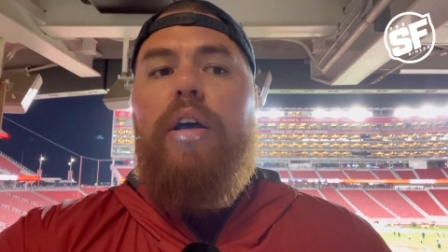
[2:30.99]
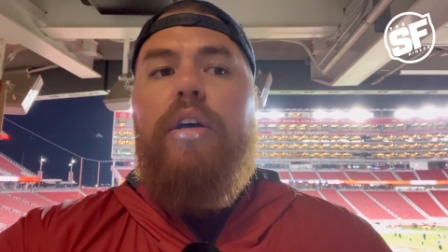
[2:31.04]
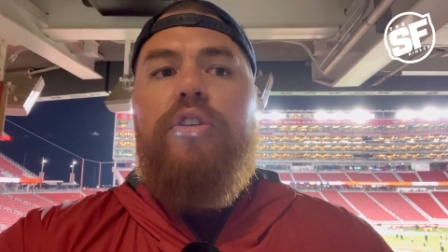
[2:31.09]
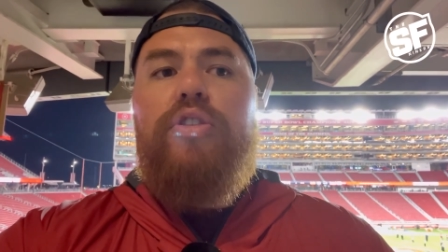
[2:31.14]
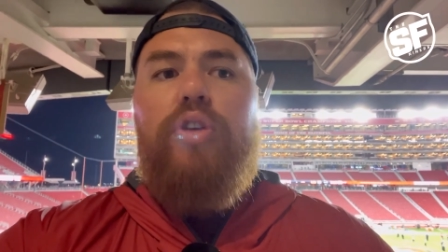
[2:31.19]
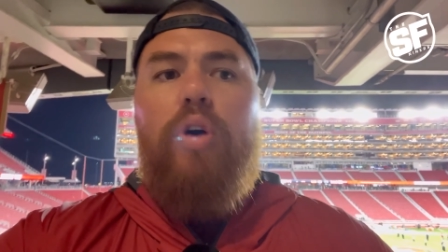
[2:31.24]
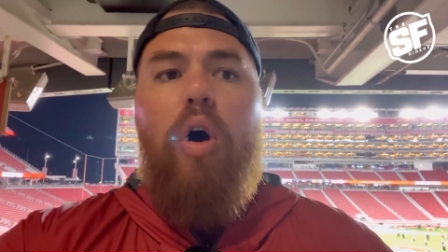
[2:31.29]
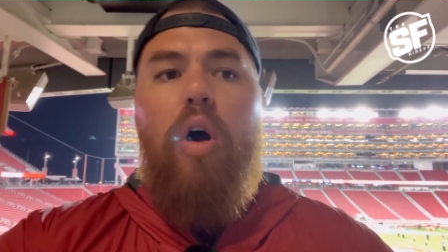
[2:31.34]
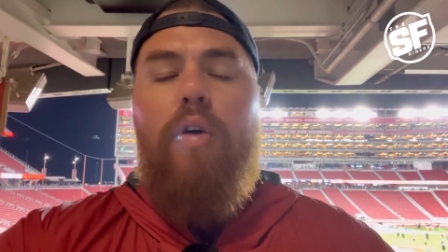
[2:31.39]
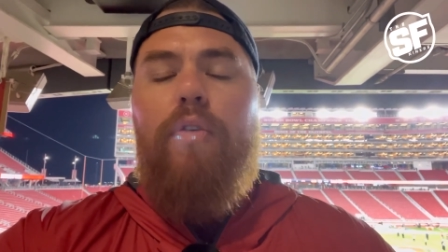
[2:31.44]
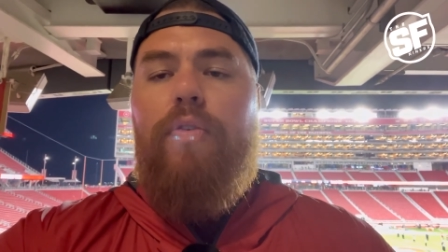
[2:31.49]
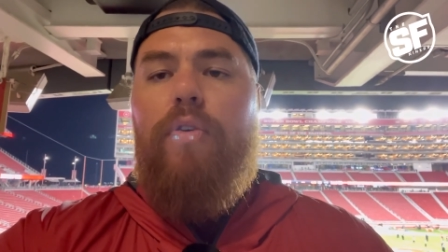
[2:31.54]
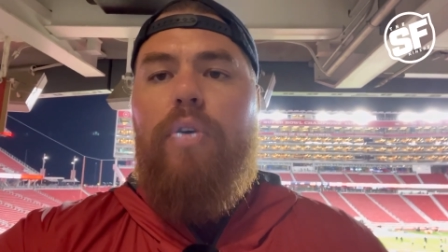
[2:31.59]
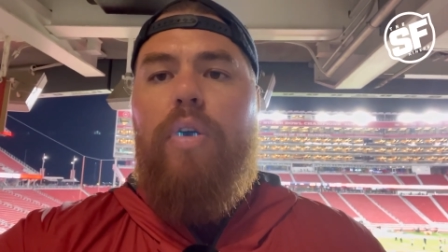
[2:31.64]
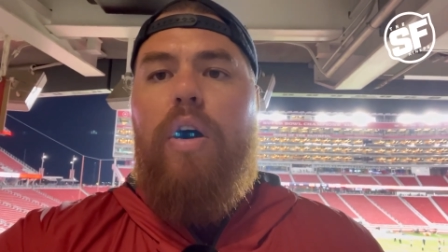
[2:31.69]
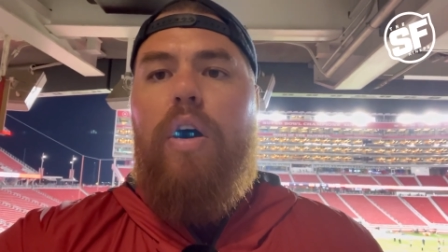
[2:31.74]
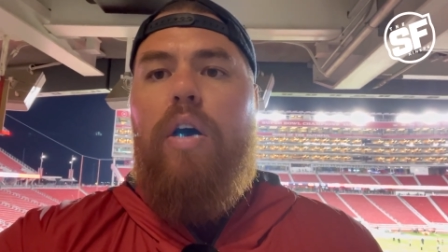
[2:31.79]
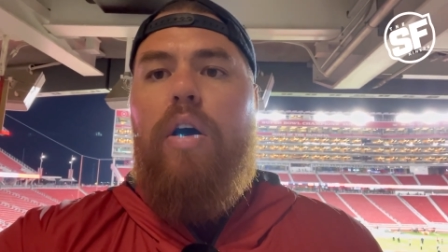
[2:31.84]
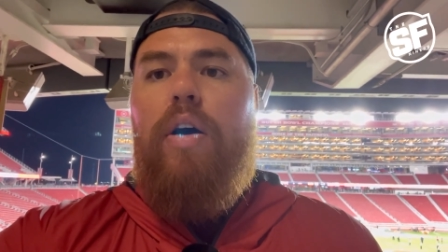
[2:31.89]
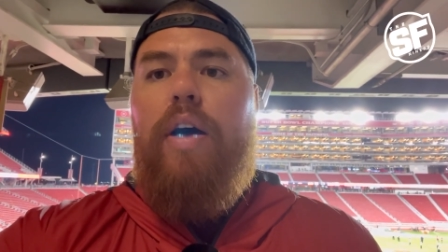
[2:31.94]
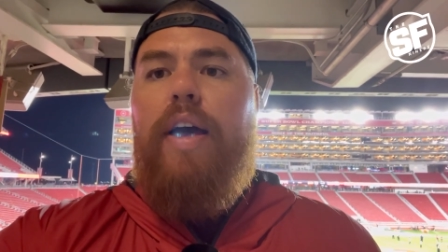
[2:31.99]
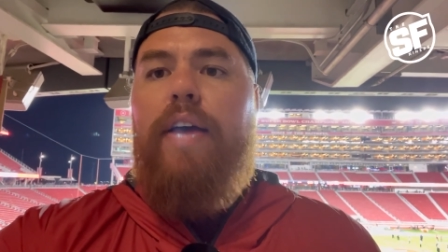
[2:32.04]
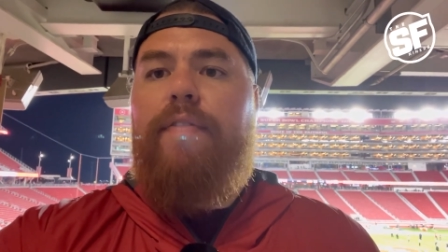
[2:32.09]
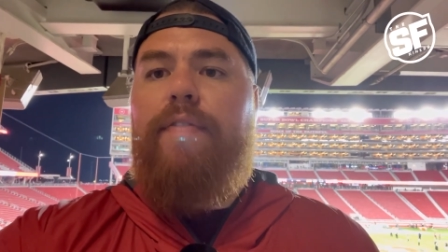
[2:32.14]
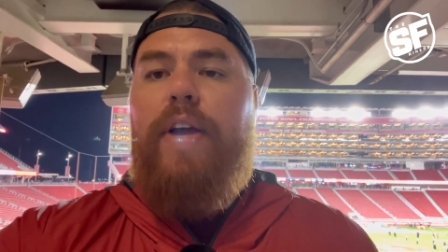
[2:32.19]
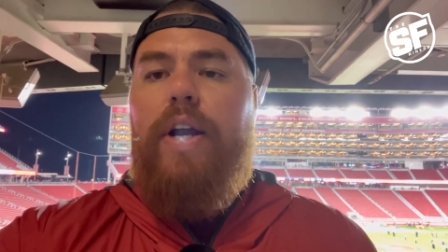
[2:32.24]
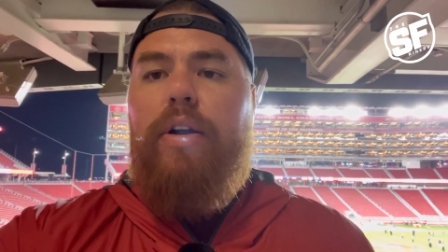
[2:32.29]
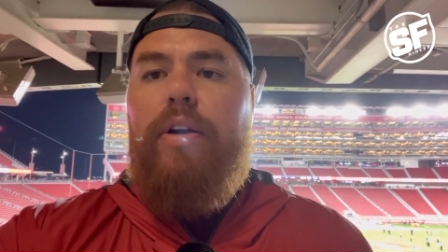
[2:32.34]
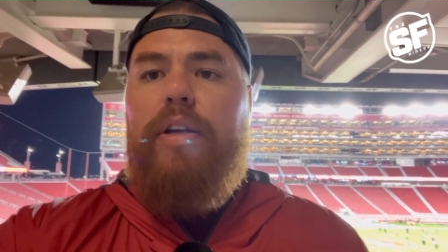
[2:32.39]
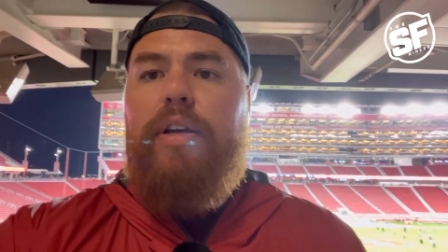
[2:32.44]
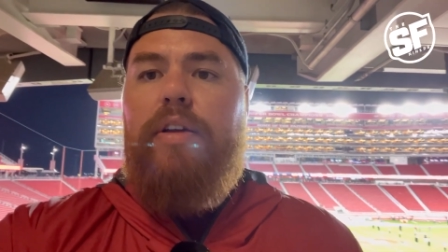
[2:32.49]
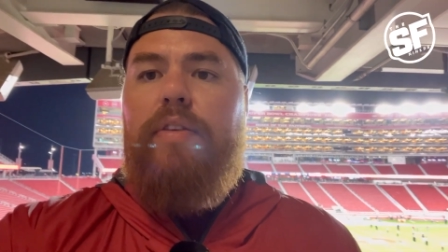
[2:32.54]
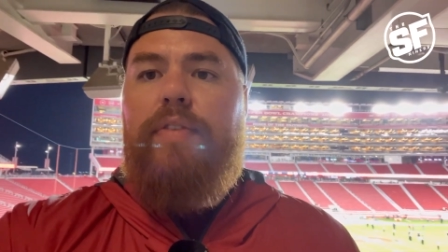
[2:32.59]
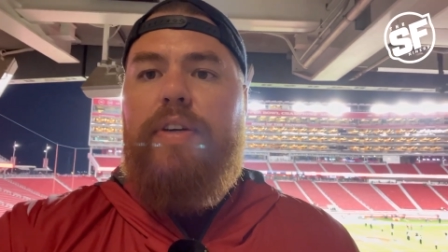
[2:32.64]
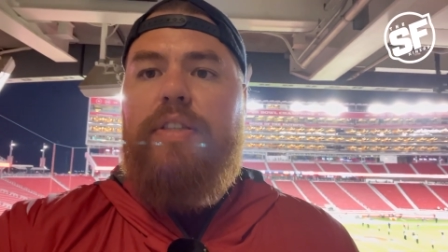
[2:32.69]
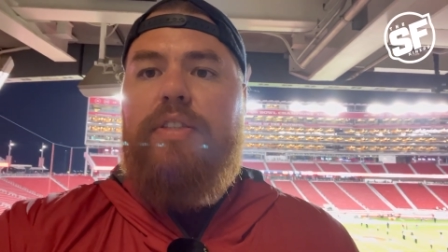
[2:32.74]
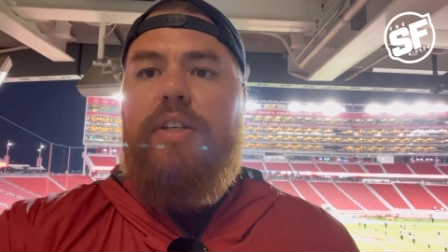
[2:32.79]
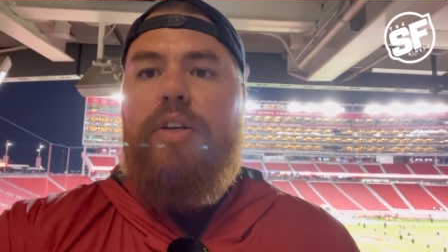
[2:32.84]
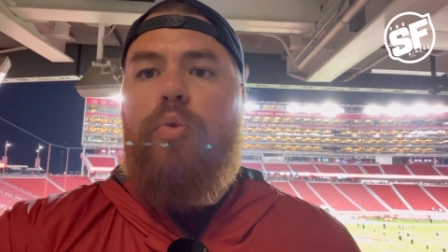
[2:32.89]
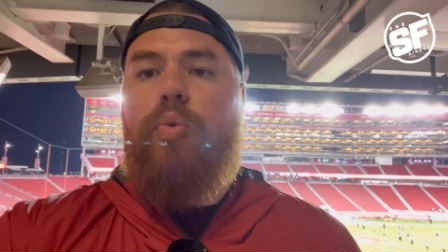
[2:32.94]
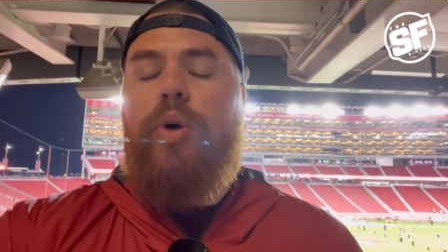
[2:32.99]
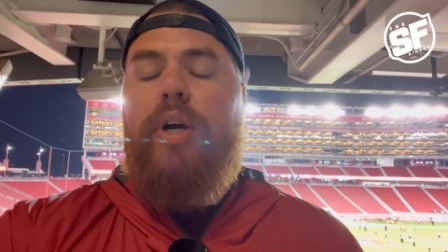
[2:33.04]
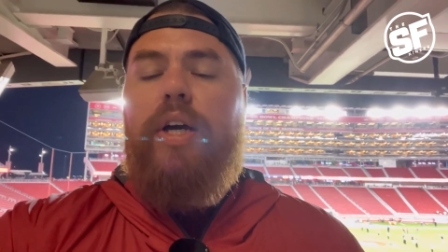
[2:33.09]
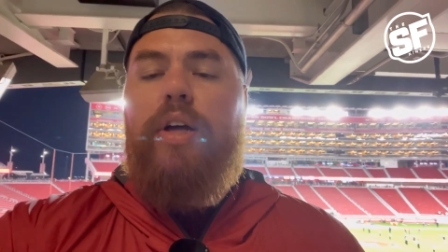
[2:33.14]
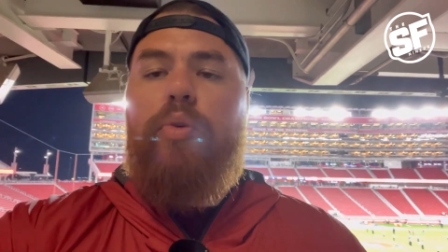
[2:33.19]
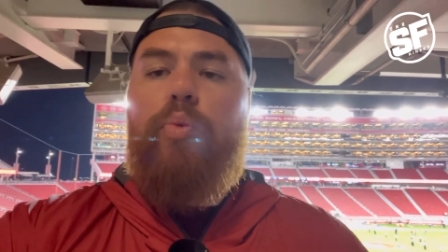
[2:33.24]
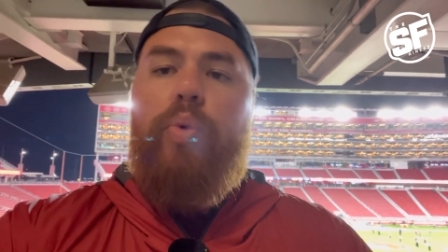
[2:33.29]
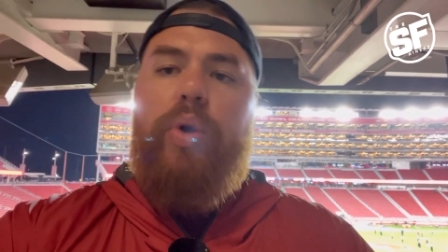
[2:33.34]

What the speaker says: So overall, a very convincing win.